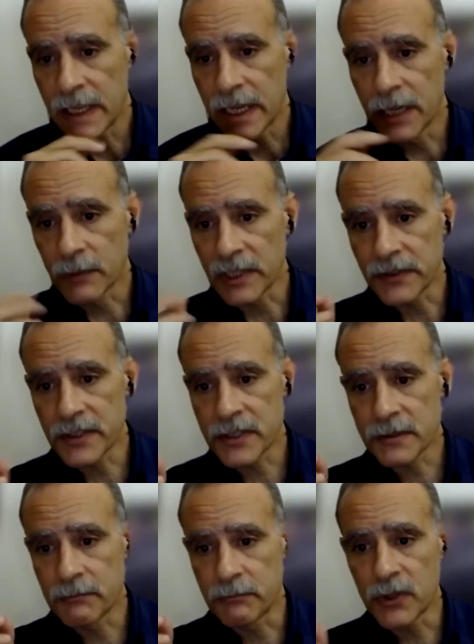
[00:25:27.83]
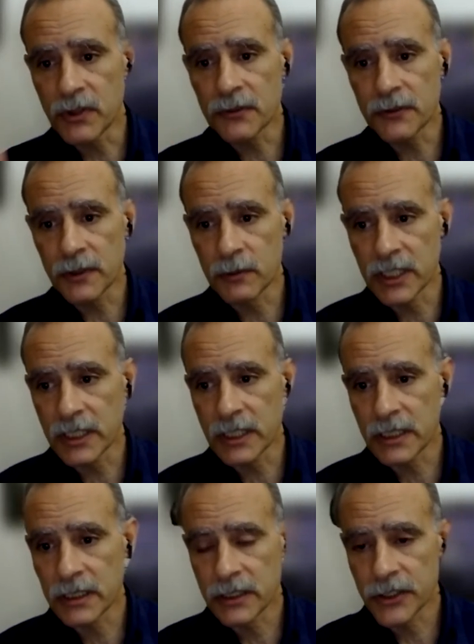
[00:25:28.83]
And what this beautiful
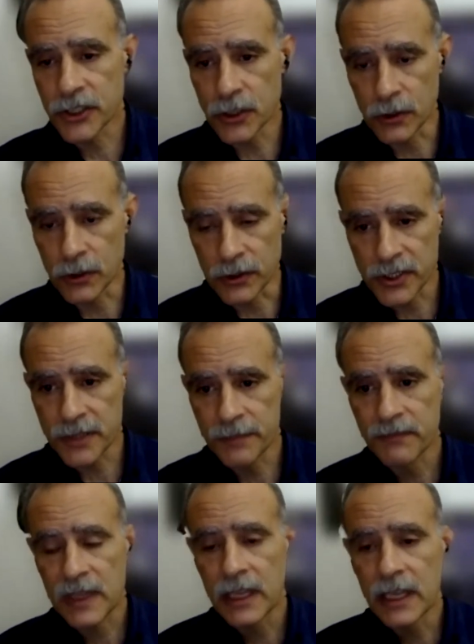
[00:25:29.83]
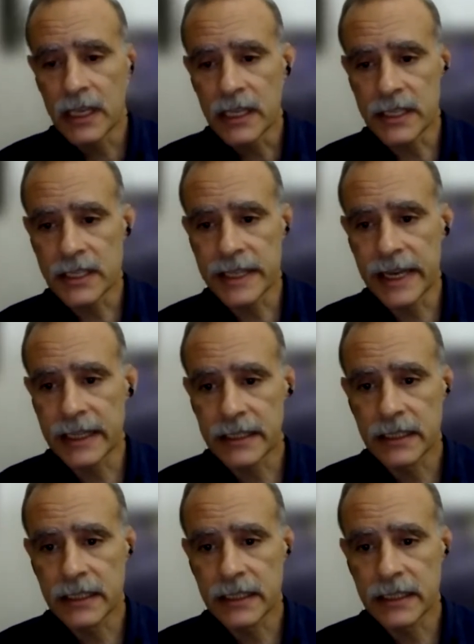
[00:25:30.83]
work shows is that